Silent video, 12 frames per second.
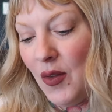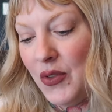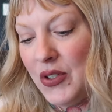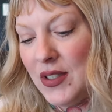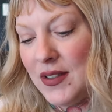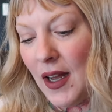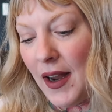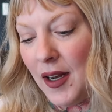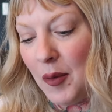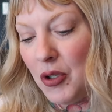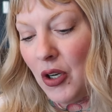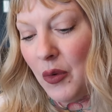the design
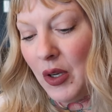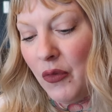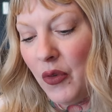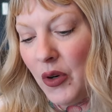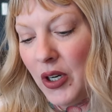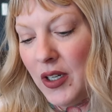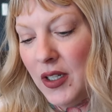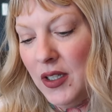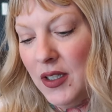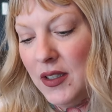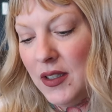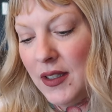I'm going
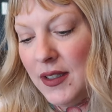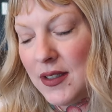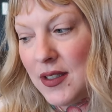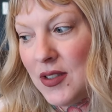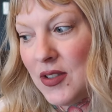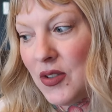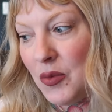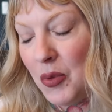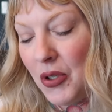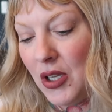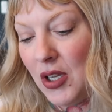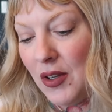for. It's
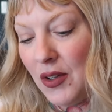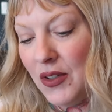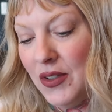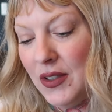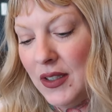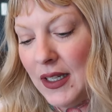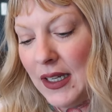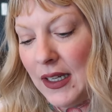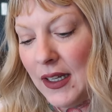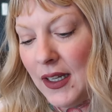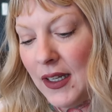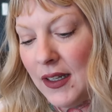super cute
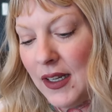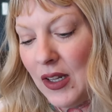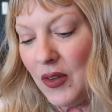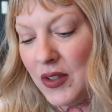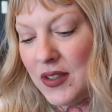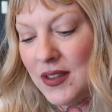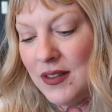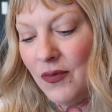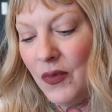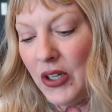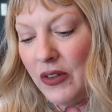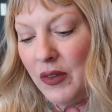and he looks
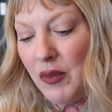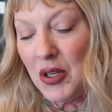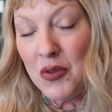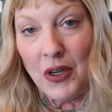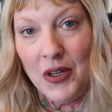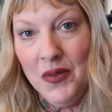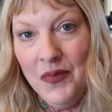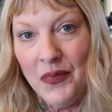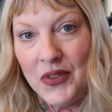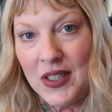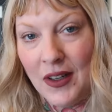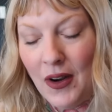very retro.
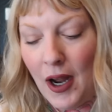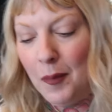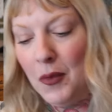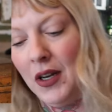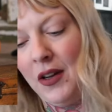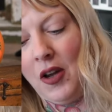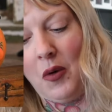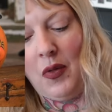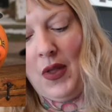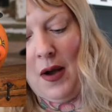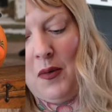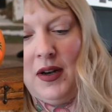So I'm going to go
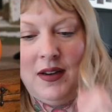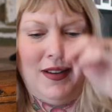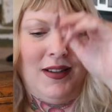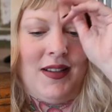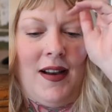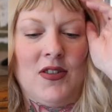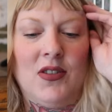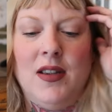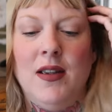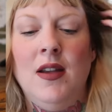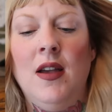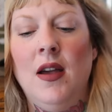with that one. And it's
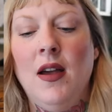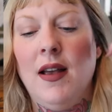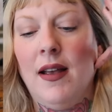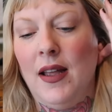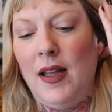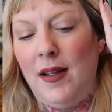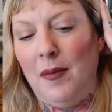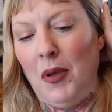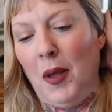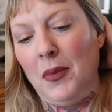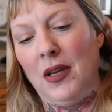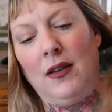actually a
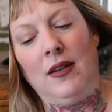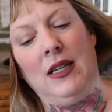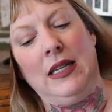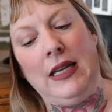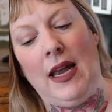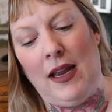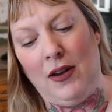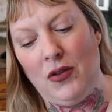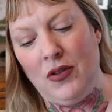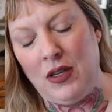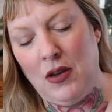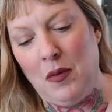pumpkin
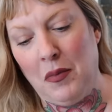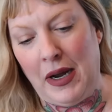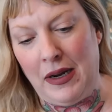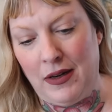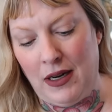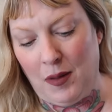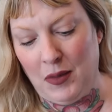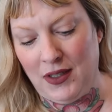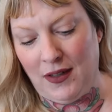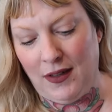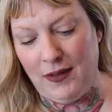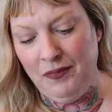container that you can buy on
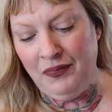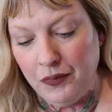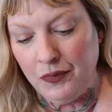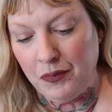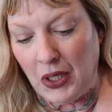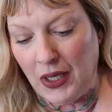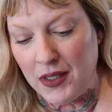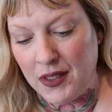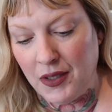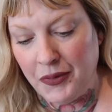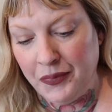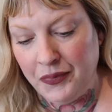Amazon.
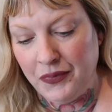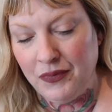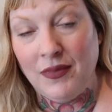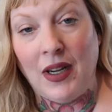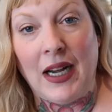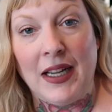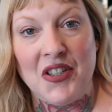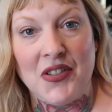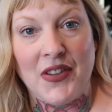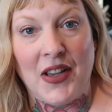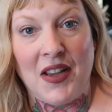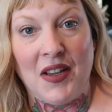But I
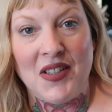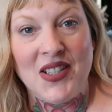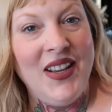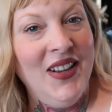just like it